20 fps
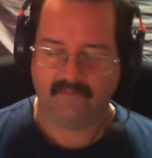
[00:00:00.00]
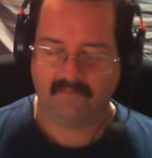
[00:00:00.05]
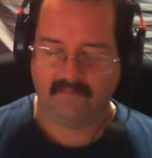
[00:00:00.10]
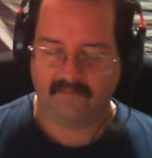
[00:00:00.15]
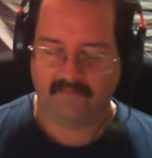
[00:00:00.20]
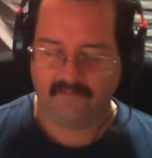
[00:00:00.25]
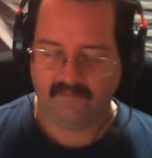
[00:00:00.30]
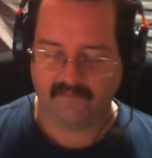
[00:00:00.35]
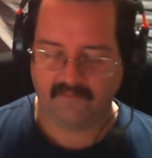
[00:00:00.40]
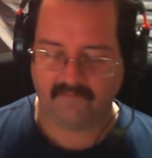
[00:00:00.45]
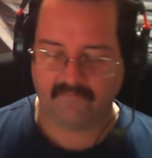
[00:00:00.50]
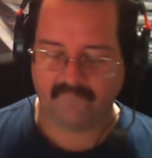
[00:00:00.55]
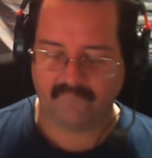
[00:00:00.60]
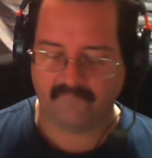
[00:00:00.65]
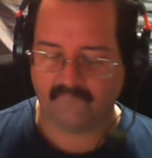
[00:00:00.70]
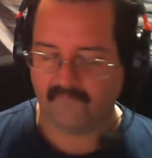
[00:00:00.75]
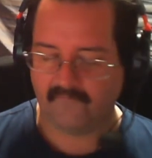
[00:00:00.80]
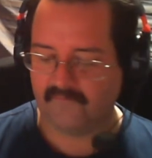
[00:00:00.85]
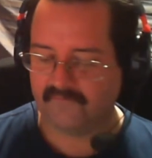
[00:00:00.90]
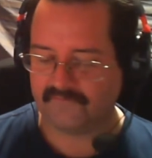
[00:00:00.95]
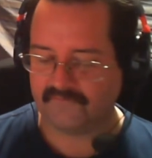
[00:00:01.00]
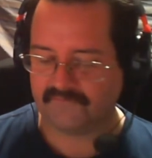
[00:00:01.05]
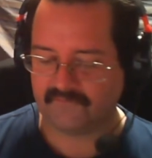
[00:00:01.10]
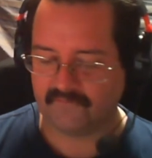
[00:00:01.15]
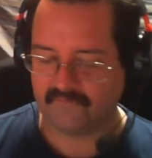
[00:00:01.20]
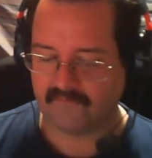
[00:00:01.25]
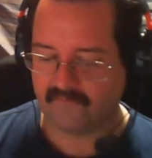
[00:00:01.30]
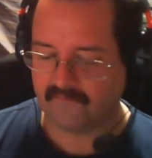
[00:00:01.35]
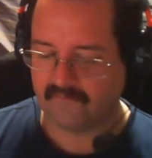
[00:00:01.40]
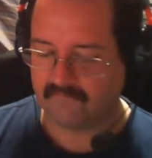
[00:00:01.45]
And the foils are
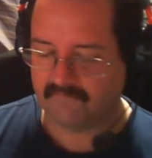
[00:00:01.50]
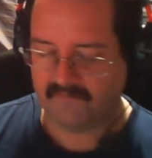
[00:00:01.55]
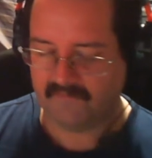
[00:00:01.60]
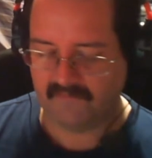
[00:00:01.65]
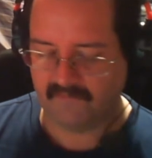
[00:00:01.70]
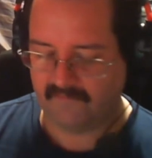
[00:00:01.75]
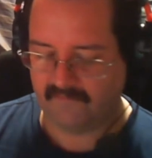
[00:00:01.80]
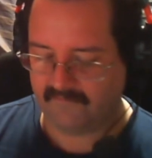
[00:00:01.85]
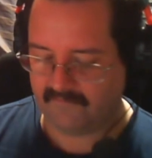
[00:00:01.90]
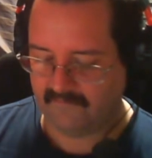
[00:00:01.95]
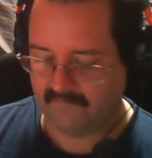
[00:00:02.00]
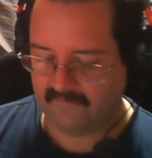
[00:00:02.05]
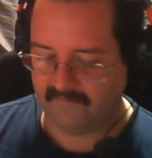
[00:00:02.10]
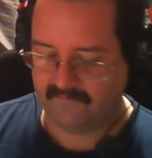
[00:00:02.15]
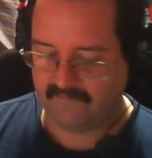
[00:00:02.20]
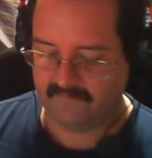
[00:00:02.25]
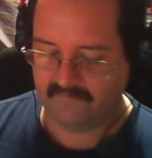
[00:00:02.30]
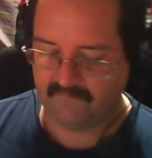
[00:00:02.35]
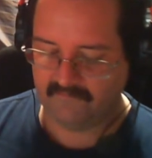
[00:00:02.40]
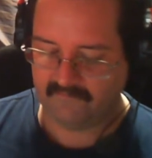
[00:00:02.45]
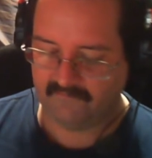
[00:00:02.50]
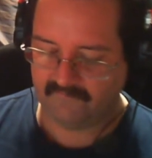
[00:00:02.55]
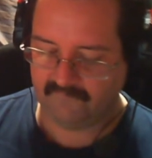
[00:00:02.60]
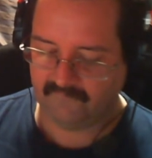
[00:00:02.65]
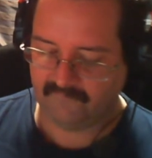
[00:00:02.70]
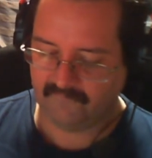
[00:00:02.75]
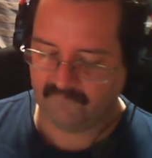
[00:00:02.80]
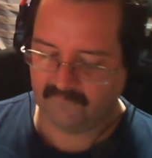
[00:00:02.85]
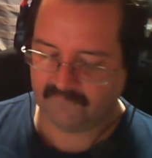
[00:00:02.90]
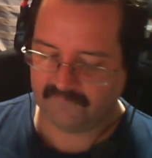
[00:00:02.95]
going to be, the
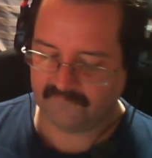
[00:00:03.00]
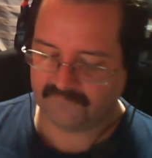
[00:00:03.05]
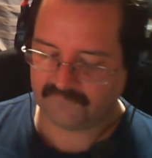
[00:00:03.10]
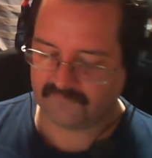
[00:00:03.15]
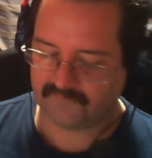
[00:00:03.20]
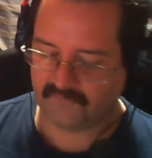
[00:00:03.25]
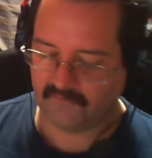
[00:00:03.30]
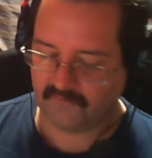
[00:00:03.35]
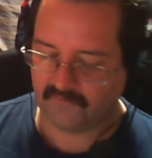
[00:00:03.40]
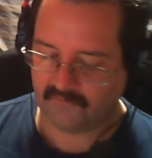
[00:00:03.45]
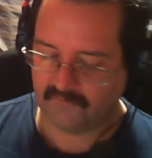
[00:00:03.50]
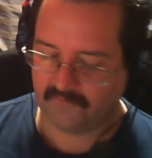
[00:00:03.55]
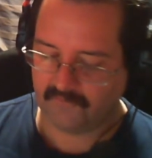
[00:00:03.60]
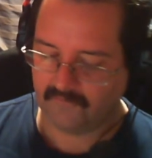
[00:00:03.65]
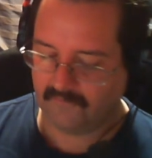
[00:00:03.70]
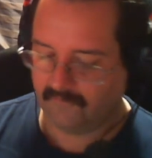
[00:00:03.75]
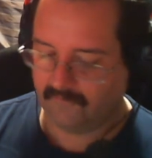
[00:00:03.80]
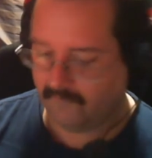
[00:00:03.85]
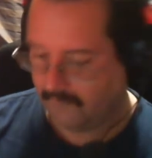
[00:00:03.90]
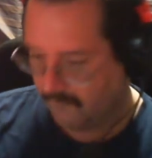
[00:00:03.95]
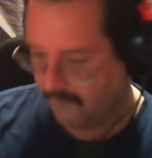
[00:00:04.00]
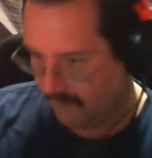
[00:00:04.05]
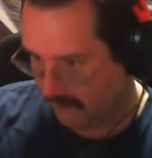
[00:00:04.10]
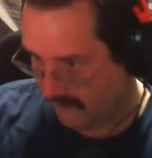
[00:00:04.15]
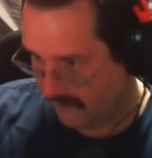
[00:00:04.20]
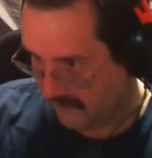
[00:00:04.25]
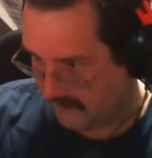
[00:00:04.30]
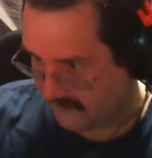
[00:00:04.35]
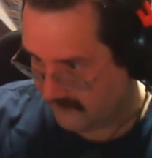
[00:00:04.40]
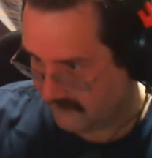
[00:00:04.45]
non-foils are, well, let
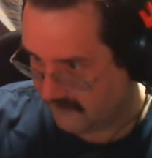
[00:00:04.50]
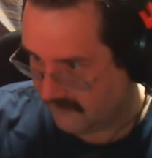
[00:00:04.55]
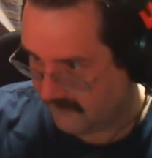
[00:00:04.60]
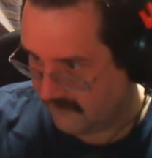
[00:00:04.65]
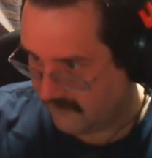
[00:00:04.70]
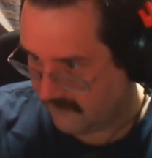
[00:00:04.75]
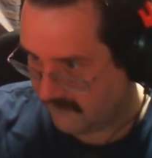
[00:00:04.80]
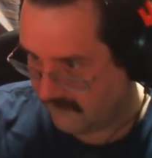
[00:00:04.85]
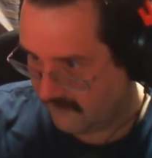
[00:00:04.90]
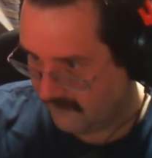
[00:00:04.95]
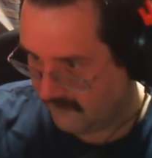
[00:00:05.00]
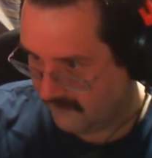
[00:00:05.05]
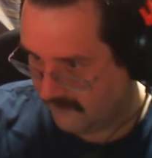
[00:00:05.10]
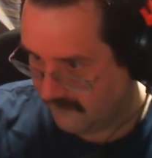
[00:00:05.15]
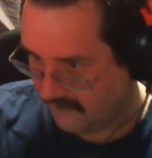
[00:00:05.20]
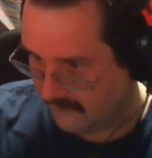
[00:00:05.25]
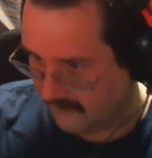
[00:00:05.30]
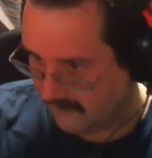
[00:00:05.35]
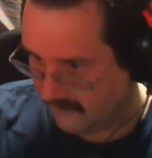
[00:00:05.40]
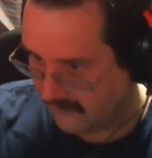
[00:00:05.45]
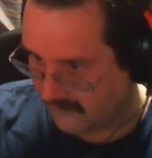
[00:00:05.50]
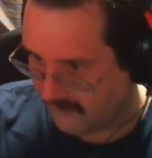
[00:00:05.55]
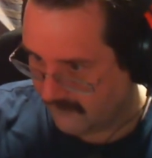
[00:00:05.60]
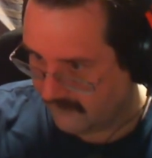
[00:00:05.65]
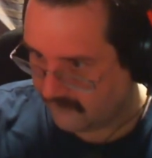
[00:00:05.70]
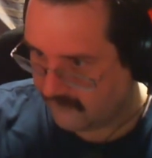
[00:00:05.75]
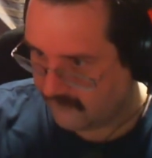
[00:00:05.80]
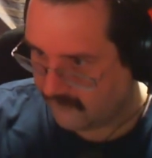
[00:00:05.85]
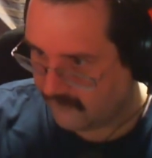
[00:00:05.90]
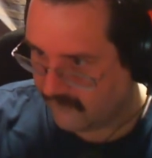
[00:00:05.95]
me see here. I
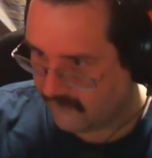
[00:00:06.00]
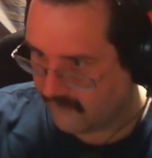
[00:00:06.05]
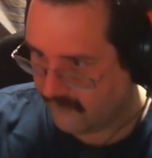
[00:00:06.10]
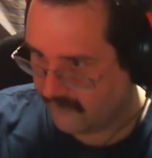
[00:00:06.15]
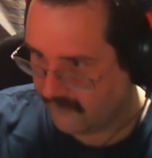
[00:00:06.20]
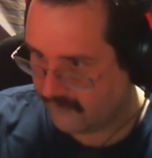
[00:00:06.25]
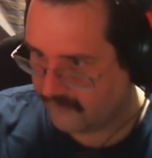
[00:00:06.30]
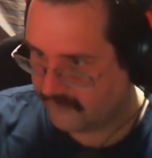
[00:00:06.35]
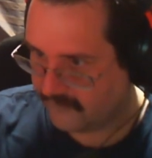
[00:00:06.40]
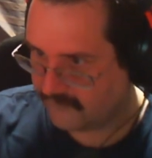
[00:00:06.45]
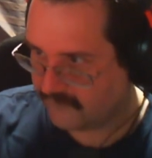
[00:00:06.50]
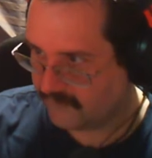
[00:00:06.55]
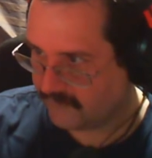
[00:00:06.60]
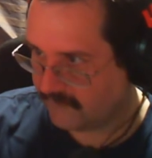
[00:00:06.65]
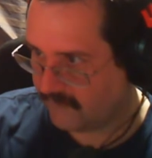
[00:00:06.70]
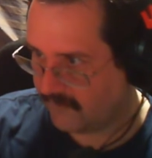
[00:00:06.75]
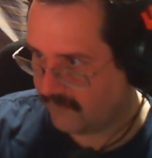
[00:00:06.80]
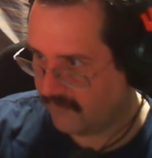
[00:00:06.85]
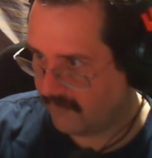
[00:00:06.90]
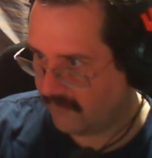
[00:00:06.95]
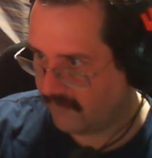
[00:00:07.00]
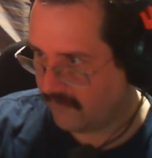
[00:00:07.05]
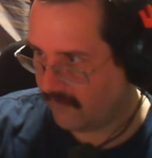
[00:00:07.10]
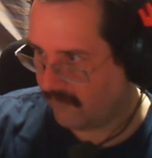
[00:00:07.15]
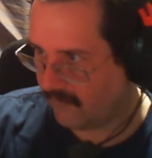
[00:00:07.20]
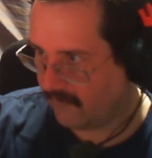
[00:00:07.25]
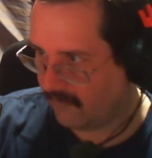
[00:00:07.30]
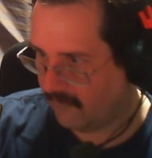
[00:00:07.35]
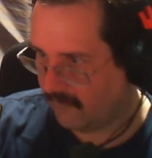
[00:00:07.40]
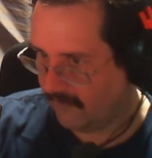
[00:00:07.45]
got 2 cards that
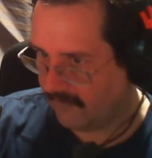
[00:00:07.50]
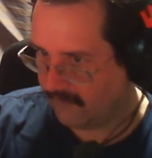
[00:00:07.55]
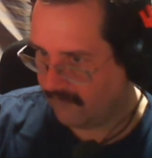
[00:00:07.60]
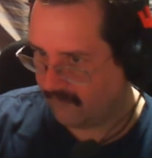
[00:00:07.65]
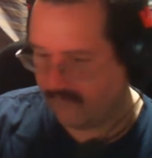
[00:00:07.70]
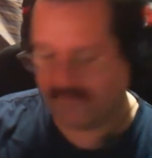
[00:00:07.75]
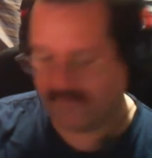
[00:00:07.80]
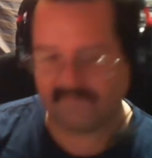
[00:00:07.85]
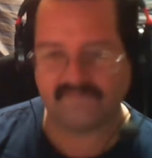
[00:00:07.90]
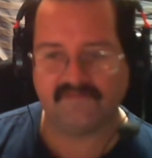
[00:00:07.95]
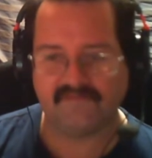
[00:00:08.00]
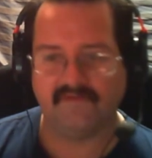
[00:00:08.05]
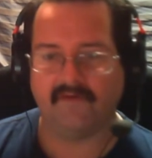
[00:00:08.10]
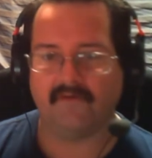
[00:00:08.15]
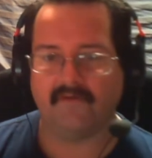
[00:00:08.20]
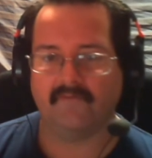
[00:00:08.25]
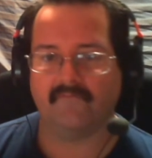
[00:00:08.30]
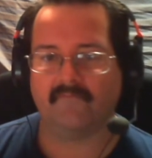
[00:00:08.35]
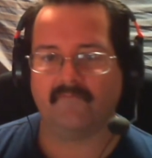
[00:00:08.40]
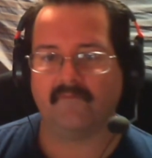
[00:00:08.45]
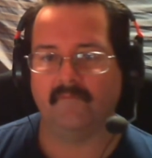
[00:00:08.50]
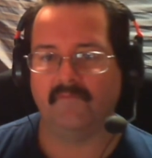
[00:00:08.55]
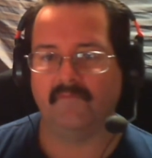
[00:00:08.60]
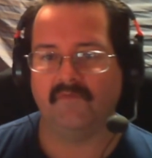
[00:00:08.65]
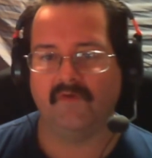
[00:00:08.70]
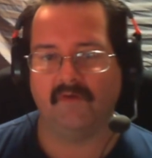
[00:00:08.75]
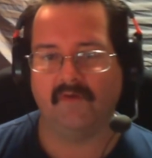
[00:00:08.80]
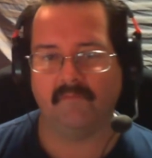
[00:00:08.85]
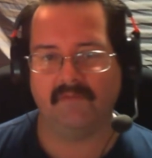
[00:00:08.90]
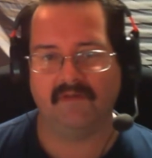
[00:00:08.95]
are like fancy art from
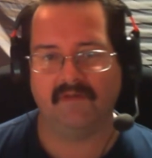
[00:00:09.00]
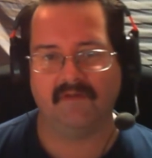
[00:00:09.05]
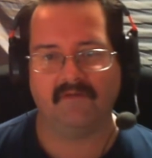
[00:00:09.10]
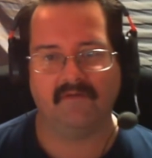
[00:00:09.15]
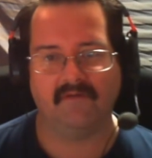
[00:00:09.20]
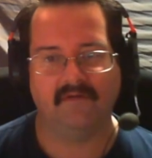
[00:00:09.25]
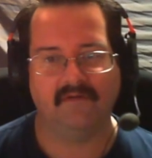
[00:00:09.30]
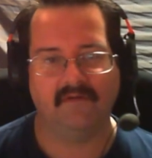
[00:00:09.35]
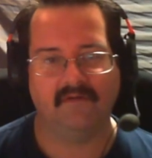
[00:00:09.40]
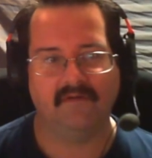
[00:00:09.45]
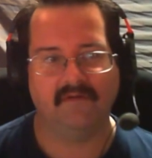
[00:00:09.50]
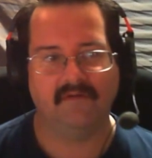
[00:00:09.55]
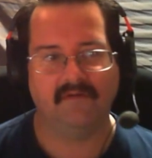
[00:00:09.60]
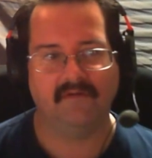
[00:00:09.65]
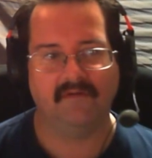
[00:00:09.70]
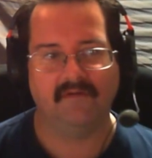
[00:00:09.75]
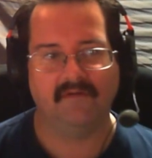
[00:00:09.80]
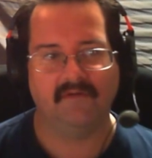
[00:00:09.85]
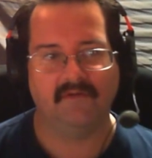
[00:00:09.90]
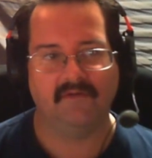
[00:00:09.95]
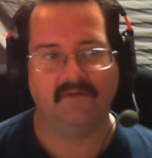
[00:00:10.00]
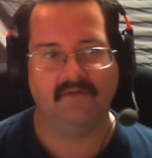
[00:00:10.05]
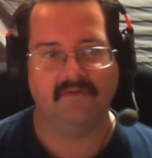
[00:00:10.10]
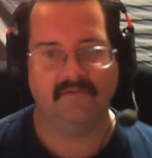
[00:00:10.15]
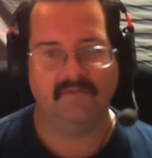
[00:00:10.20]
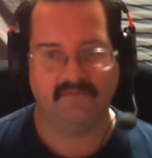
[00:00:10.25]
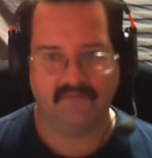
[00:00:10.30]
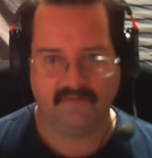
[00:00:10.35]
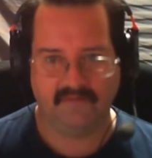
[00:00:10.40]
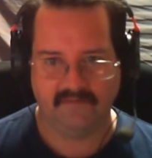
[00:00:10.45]
Dominaria
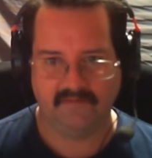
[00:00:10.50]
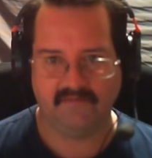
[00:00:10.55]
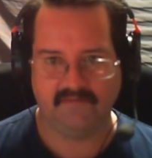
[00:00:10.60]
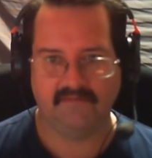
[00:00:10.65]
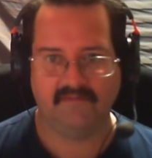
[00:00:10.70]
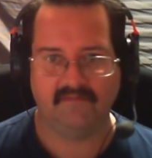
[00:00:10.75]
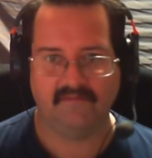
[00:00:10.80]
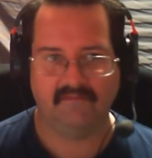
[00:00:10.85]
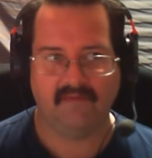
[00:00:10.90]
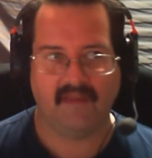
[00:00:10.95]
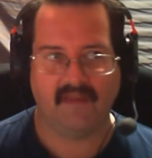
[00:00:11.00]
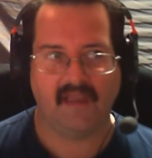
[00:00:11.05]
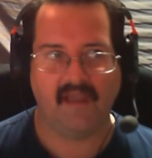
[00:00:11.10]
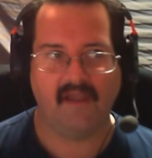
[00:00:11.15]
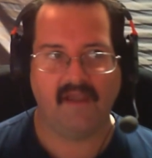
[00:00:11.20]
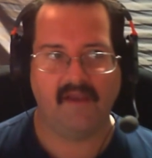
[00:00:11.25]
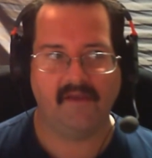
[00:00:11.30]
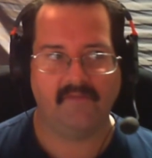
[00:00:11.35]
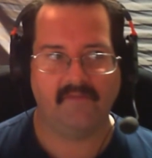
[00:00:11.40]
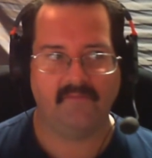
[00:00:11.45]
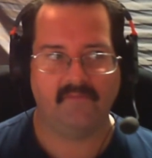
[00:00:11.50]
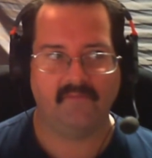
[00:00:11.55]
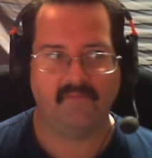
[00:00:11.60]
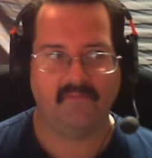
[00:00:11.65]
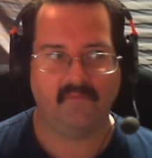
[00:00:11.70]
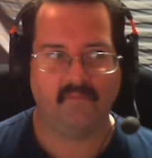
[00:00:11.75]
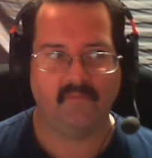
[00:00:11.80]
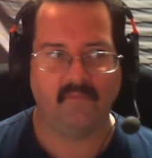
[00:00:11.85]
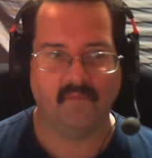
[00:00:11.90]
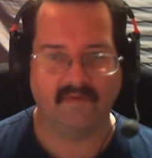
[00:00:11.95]
United, and
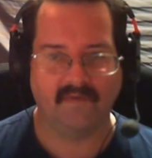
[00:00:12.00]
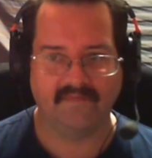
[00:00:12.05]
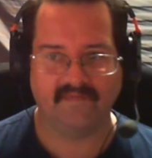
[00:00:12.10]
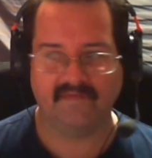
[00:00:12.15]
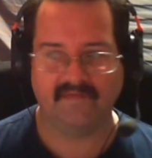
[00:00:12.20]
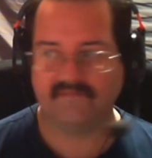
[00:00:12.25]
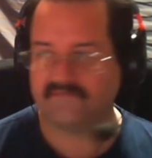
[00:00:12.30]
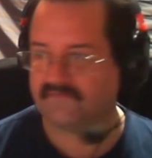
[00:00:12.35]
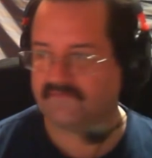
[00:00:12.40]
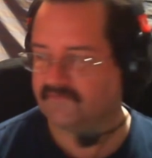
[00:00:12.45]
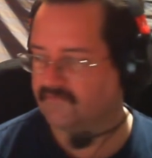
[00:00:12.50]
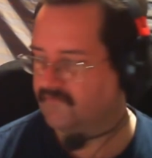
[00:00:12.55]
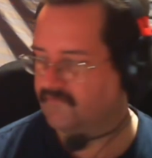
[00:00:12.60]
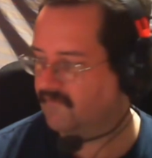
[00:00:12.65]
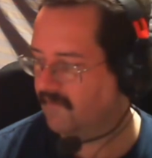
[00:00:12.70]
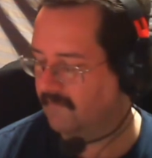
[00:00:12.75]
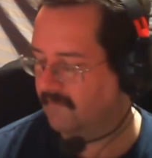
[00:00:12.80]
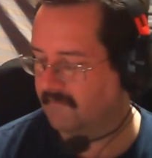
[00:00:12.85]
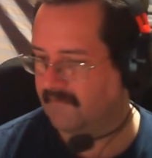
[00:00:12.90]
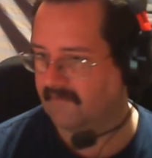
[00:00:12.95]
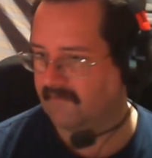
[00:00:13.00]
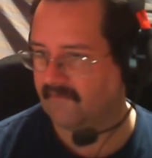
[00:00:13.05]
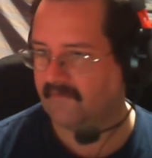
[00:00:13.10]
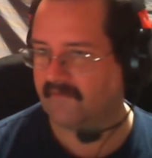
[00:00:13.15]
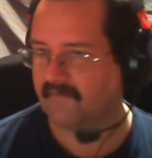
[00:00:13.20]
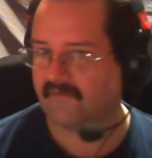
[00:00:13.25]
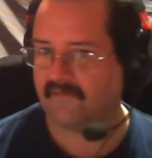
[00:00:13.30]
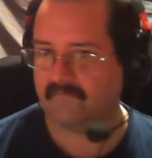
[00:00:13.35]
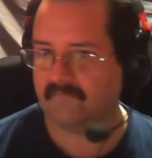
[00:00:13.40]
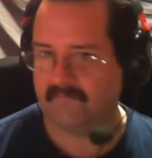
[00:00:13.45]
1 that's
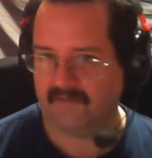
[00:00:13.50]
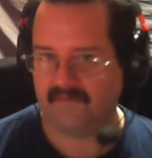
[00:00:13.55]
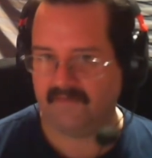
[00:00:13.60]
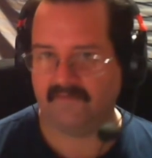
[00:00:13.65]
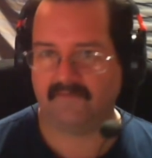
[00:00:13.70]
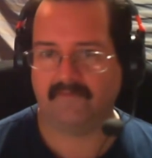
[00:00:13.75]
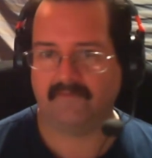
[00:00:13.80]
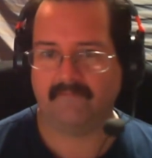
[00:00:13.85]
Dominaria Commander.